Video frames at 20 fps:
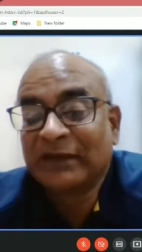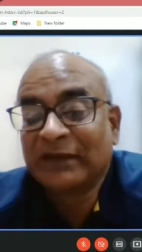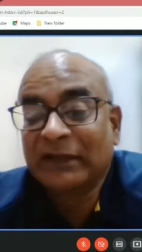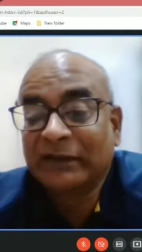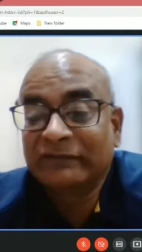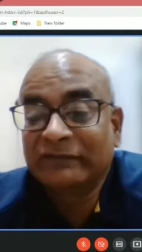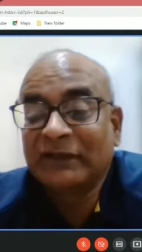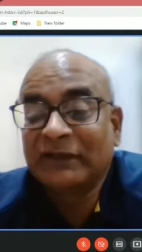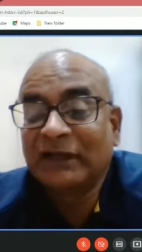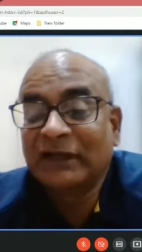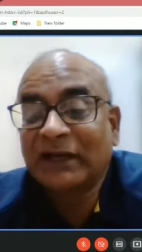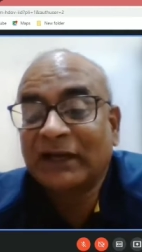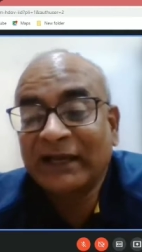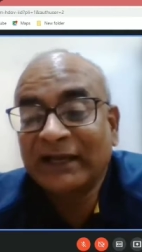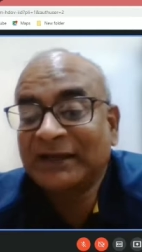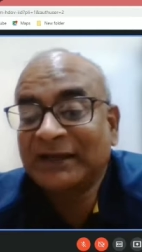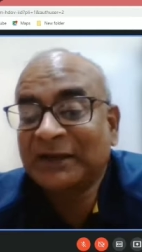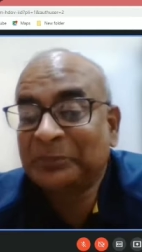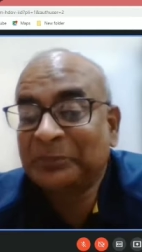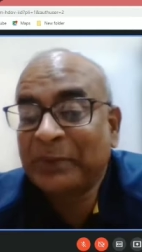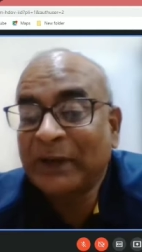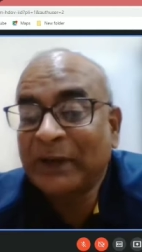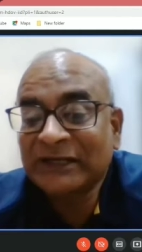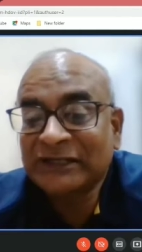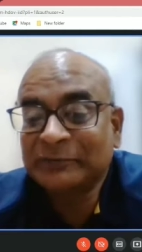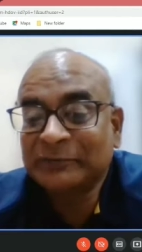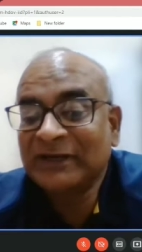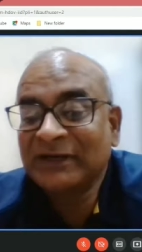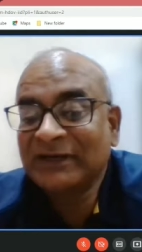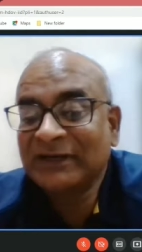If they like a
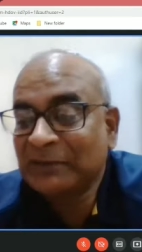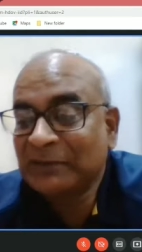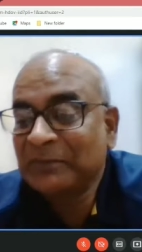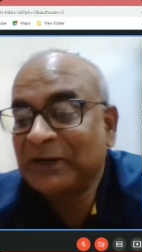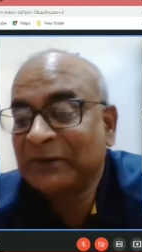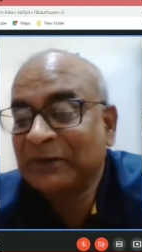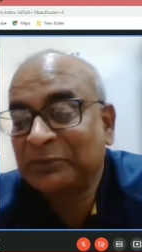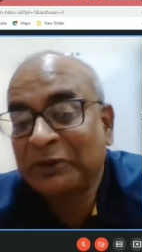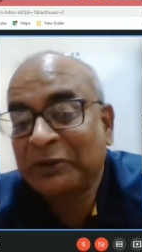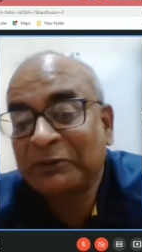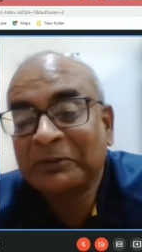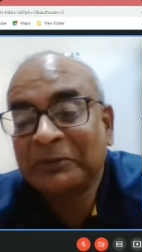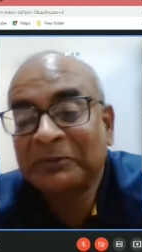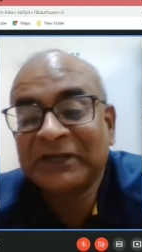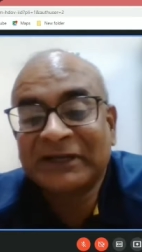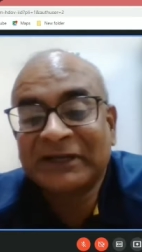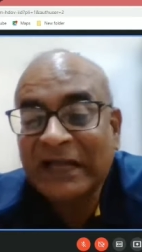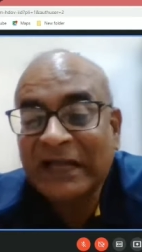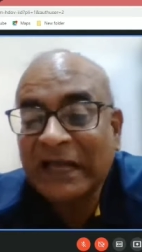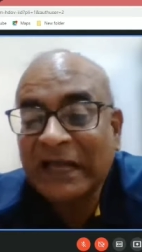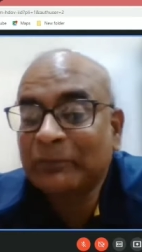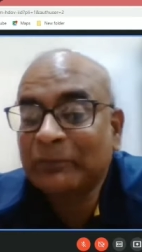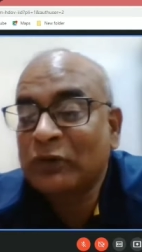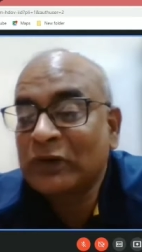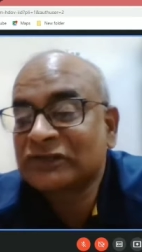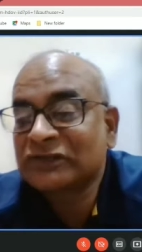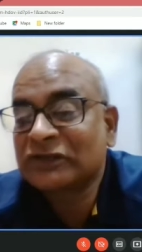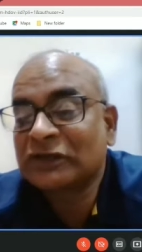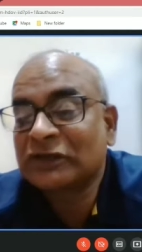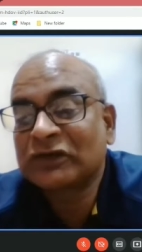batsman, they might probably clap
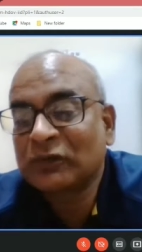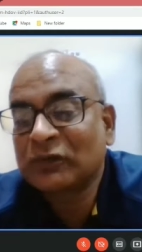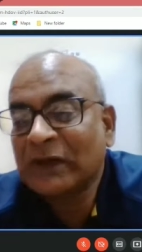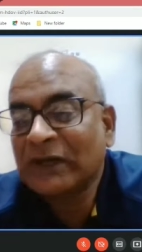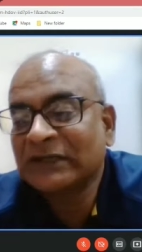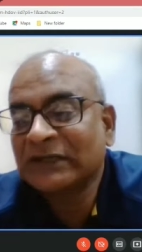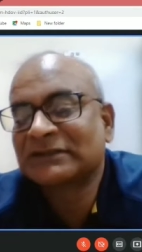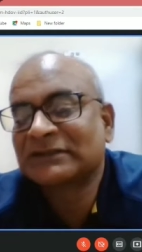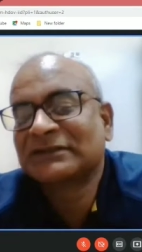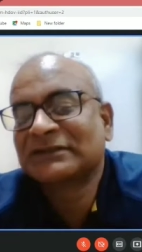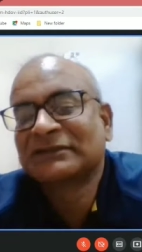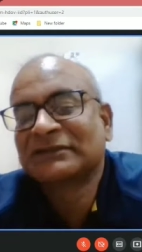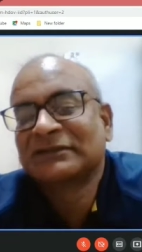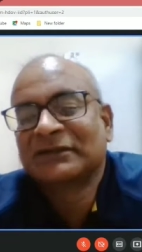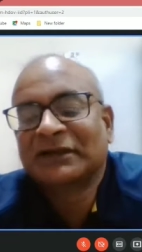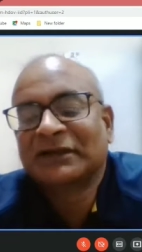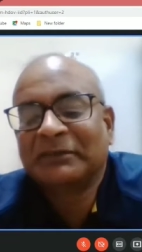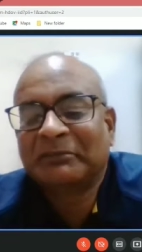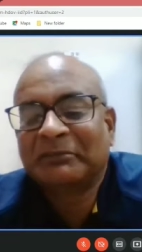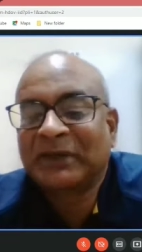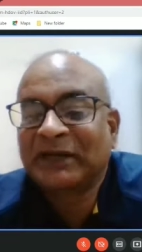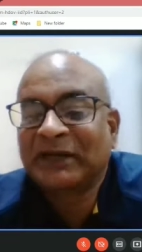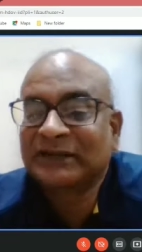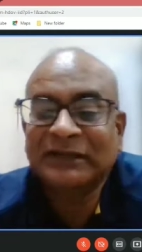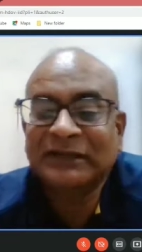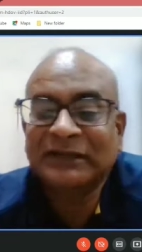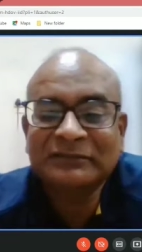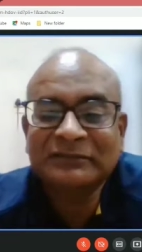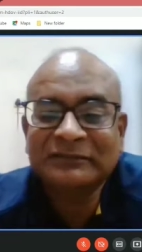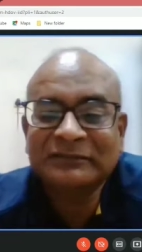once or twice. But
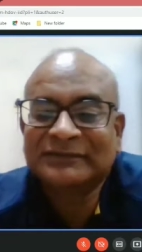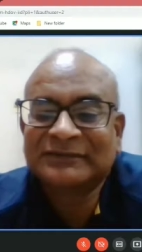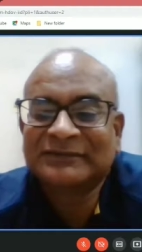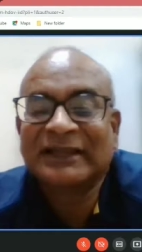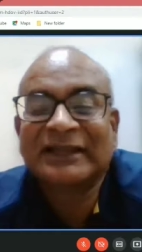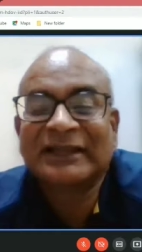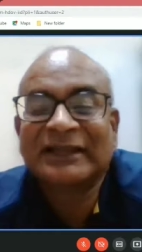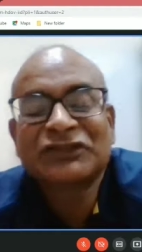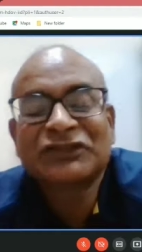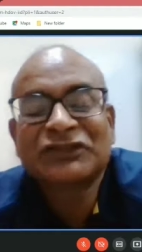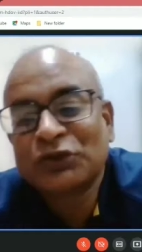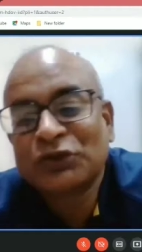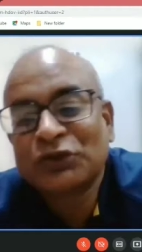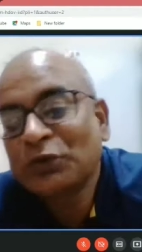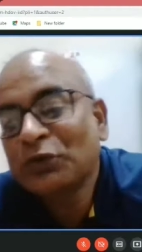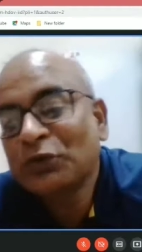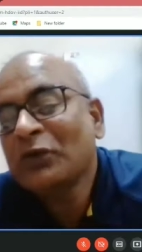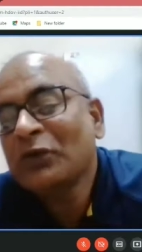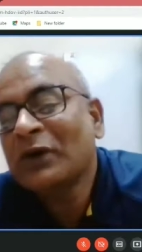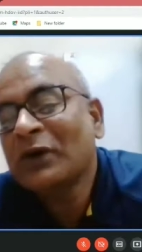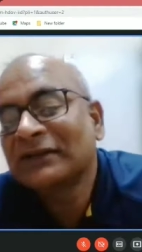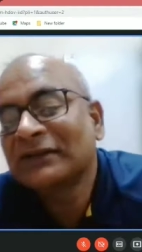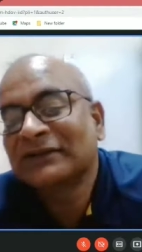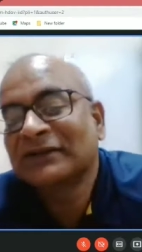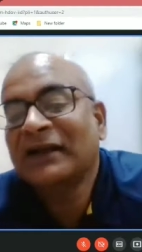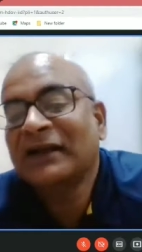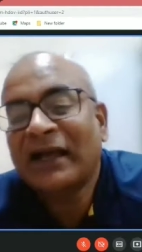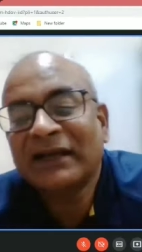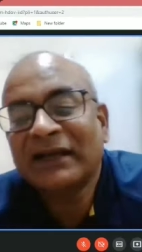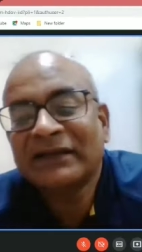then there is no
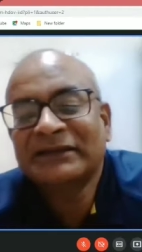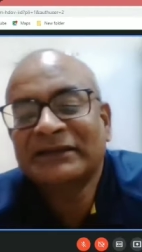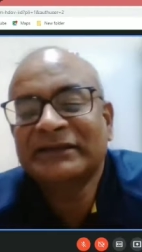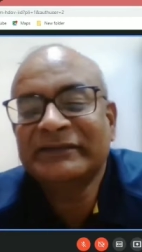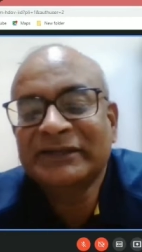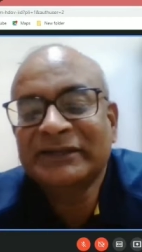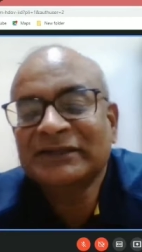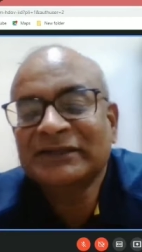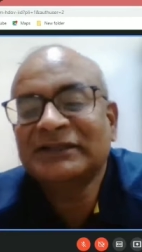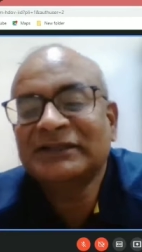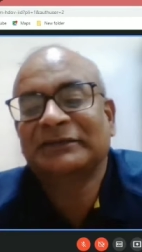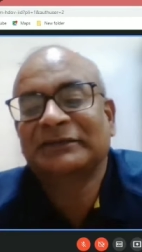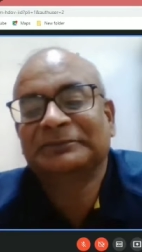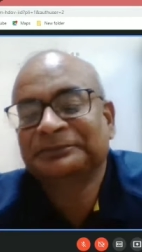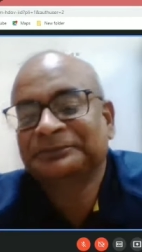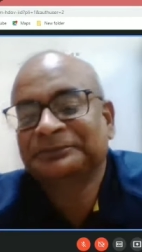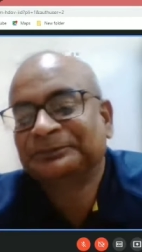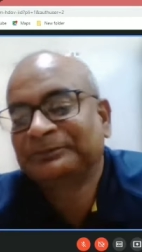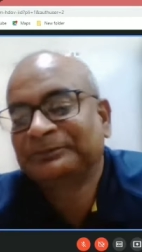other activity.